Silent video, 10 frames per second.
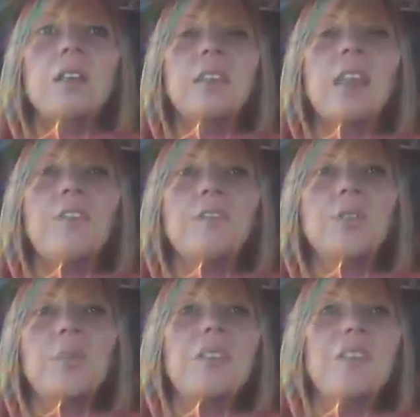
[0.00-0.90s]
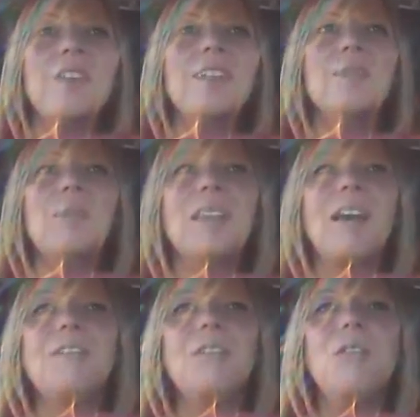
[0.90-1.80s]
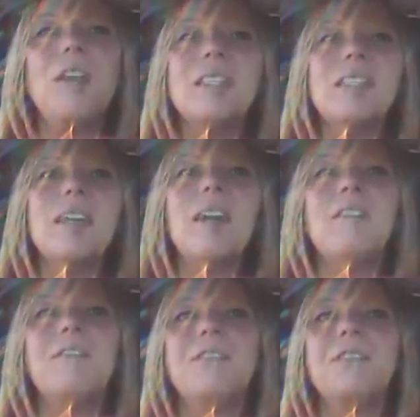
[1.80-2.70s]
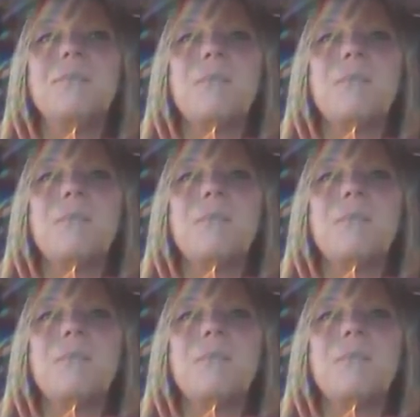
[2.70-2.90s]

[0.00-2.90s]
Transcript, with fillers: we love doing the things that we love, all that stuff